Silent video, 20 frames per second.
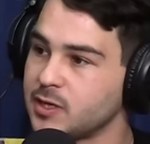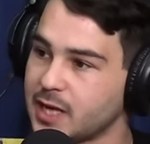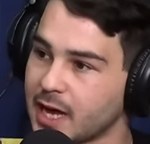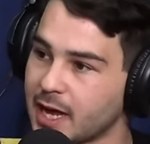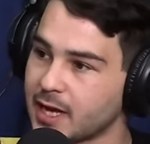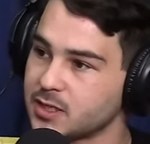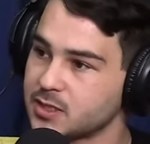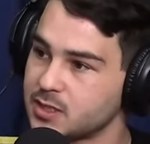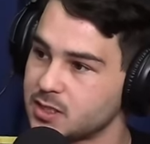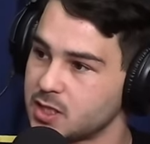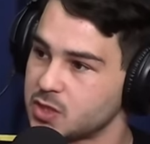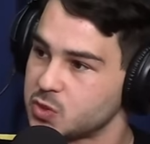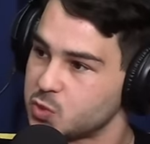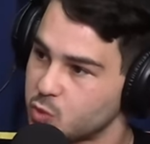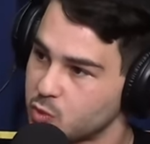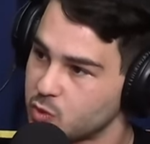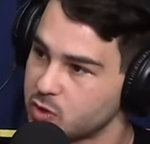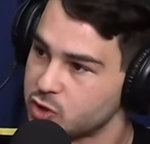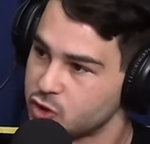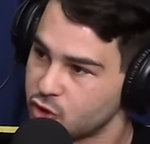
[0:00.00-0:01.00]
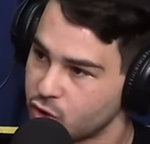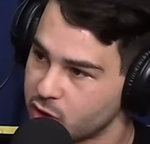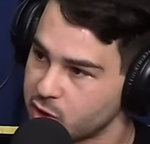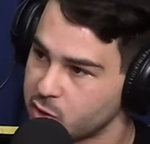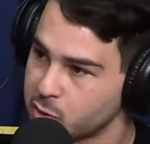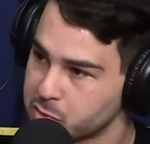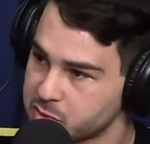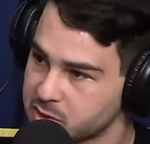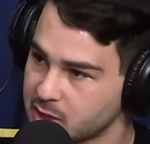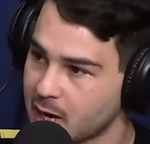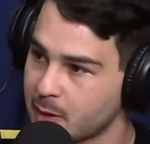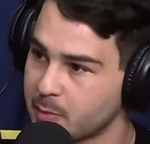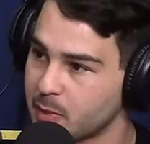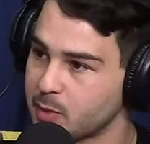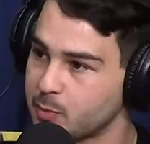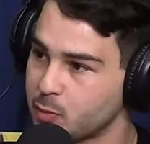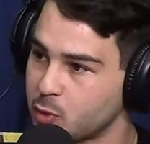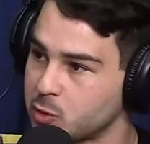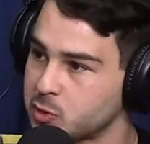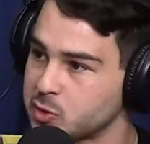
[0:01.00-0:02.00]
gangsters during your time
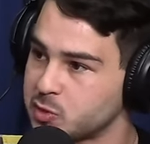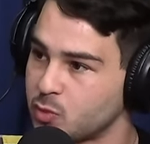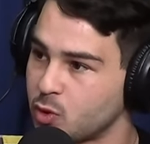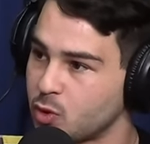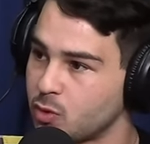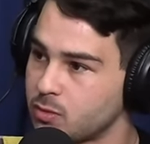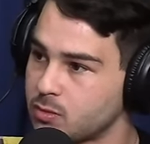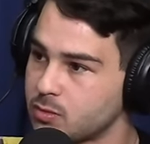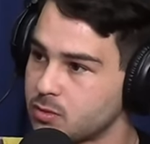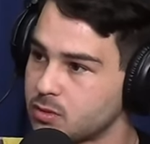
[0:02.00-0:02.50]
at Paul's Mall?